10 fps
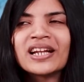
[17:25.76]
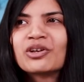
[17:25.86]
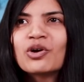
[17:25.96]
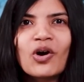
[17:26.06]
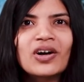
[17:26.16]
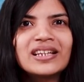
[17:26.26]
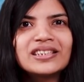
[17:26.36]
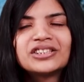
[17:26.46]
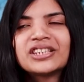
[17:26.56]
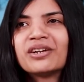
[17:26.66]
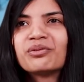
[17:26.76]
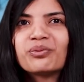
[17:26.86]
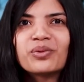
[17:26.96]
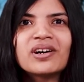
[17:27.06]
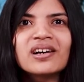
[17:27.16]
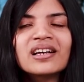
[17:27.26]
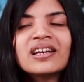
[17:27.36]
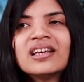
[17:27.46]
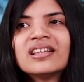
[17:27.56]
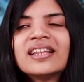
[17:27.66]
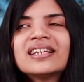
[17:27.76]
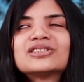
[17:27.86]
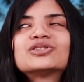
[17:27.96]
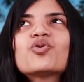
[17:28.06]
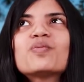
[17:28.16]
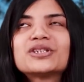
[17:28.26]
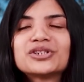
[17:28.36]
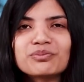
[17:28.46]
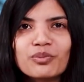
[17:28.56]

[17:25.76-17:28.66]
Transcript: and college and work. There is so much